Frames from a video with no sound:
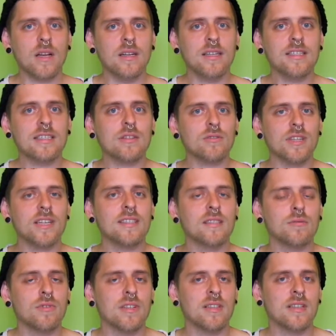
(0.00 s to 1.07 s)
it's
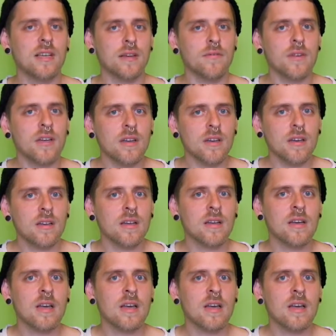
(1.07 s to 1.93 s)
connected with giving,